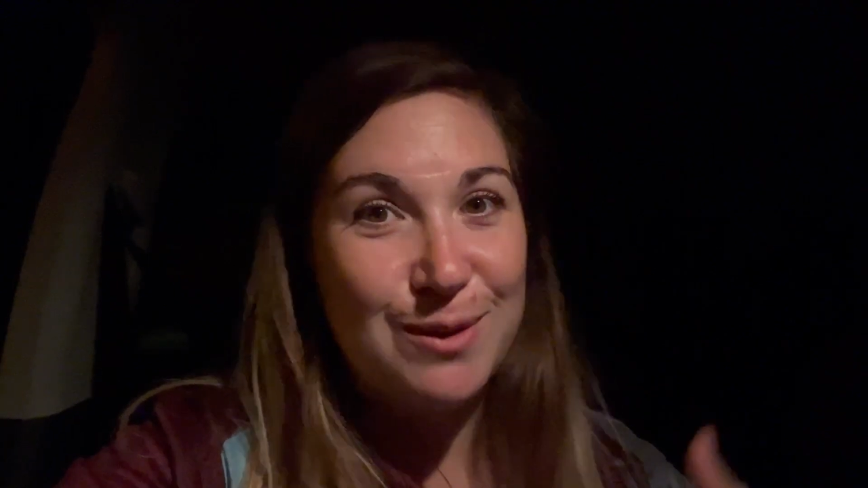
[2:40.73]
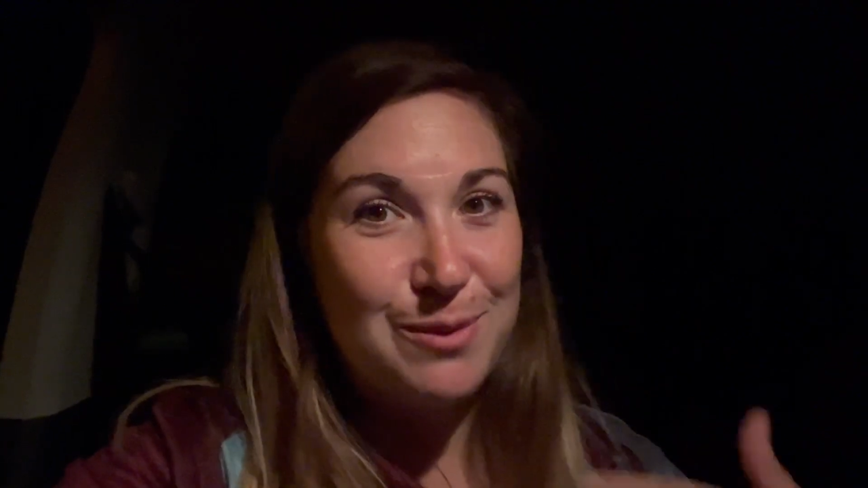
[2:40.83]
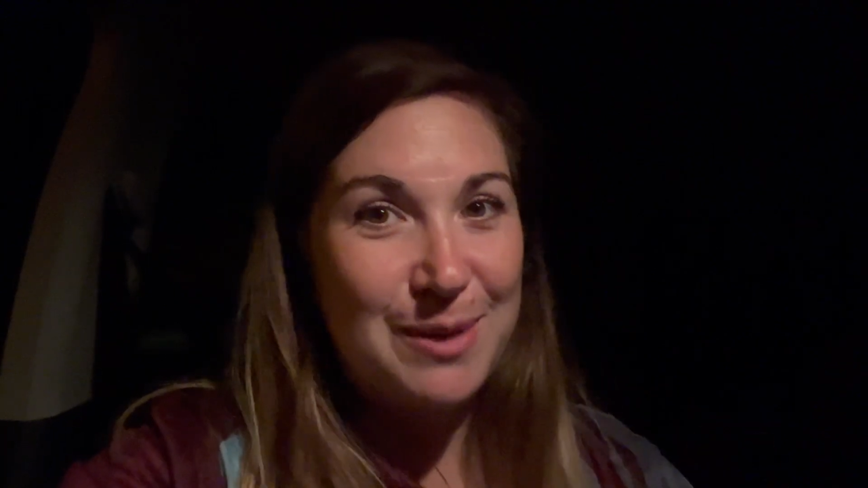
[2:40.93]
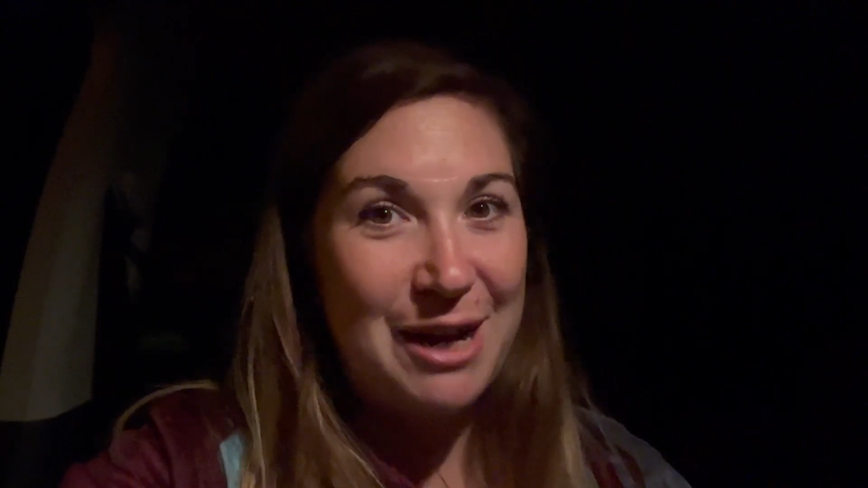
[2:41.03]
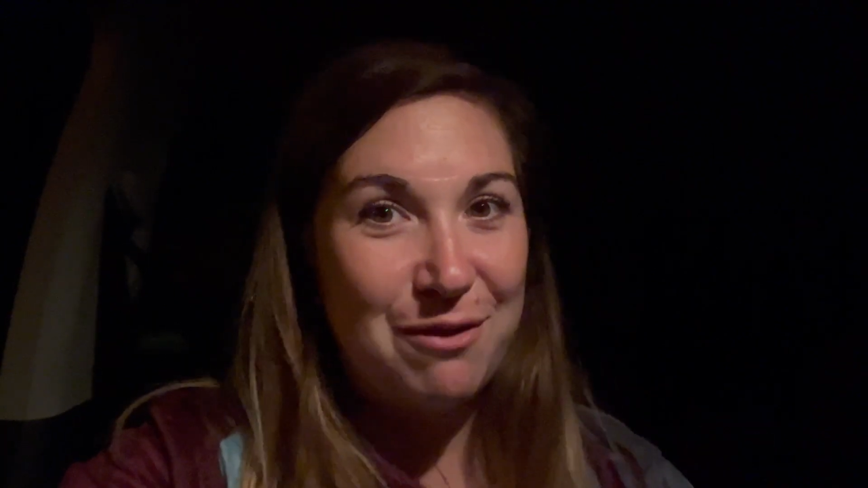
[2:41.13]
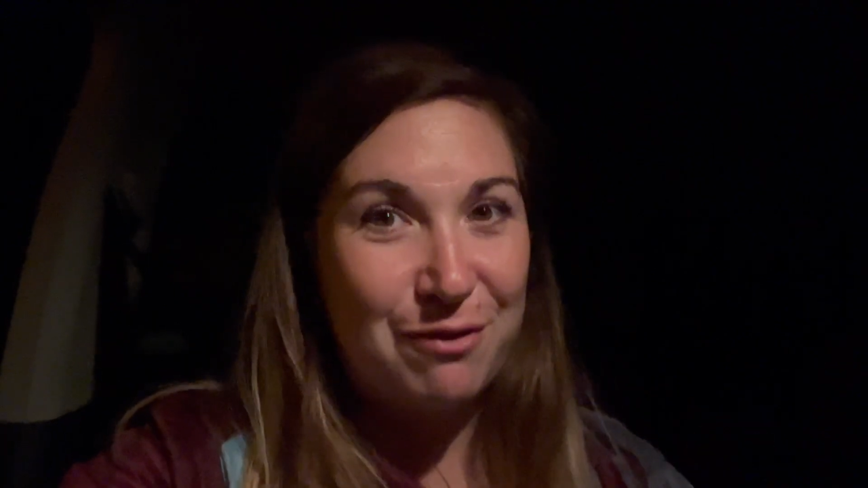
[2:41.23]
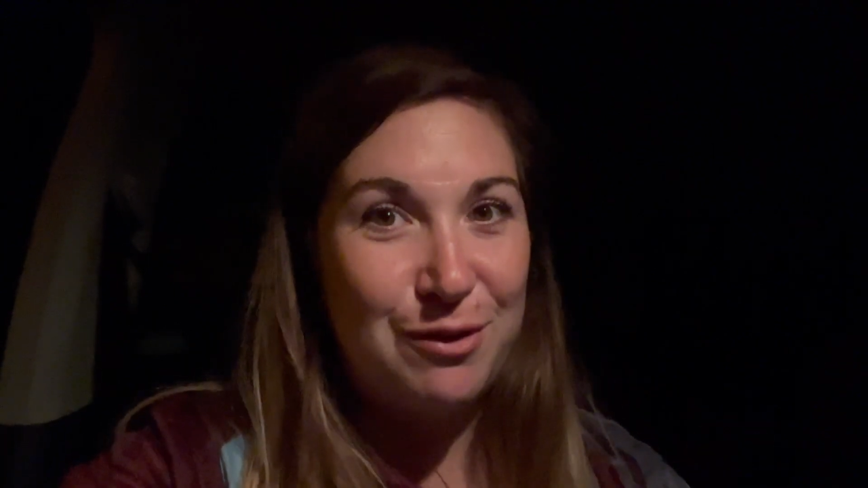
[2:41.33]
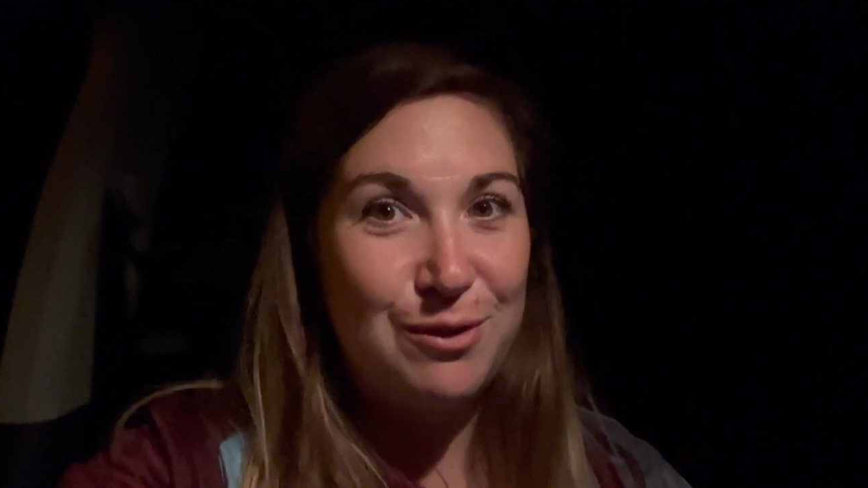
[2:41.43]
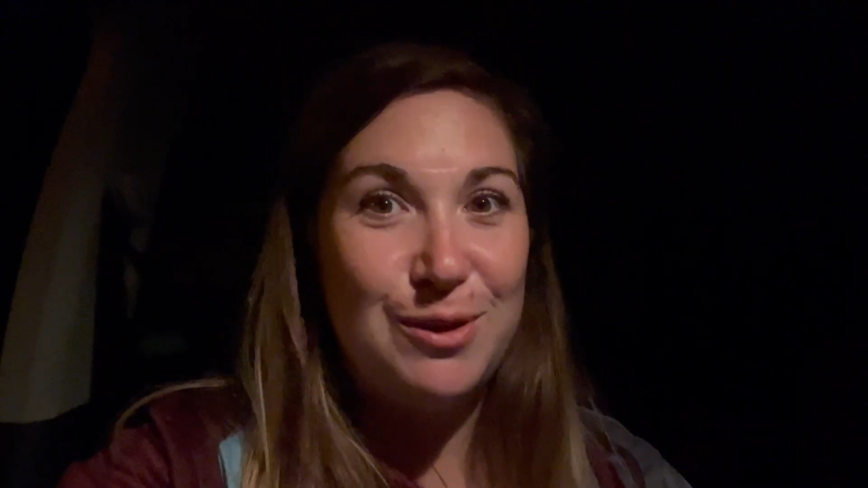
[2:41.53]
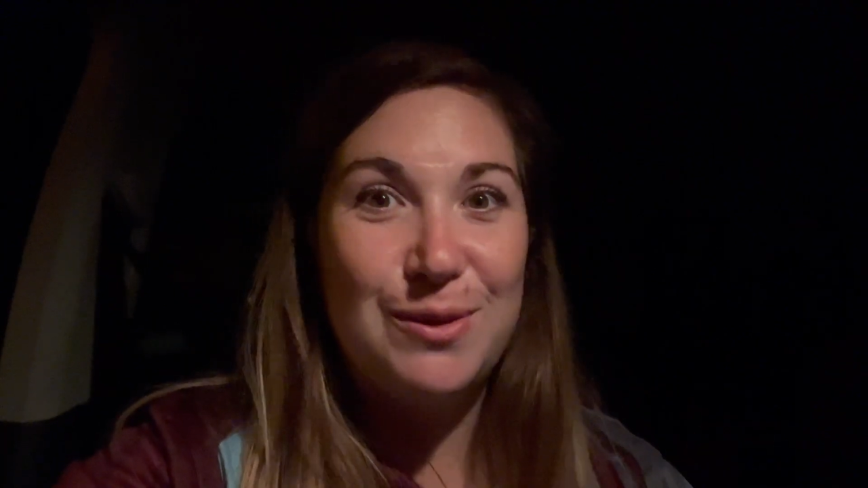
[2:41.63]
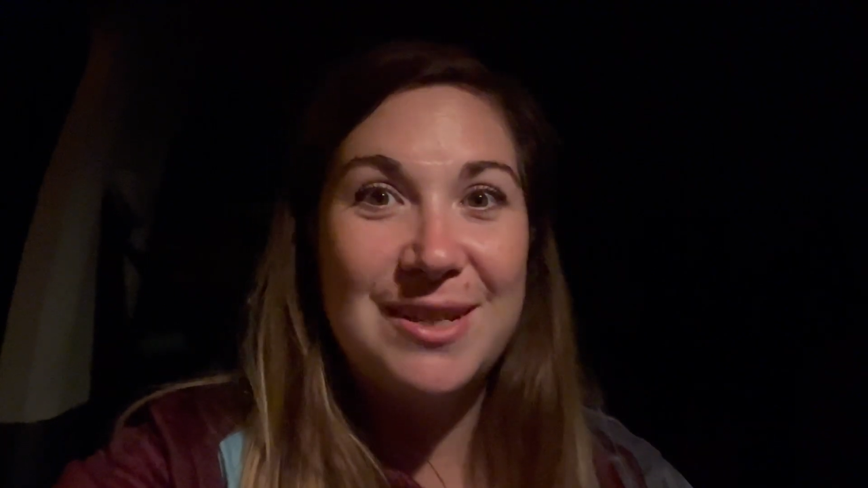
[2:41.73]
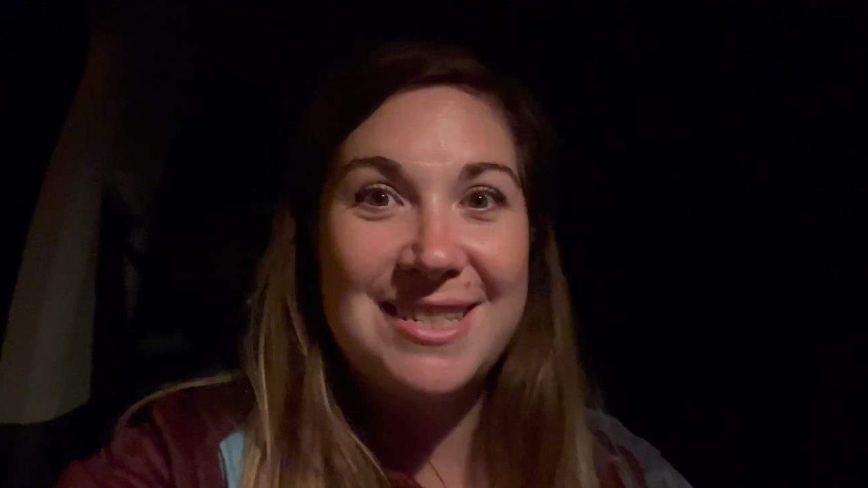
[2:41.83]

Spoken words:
so we're now through to the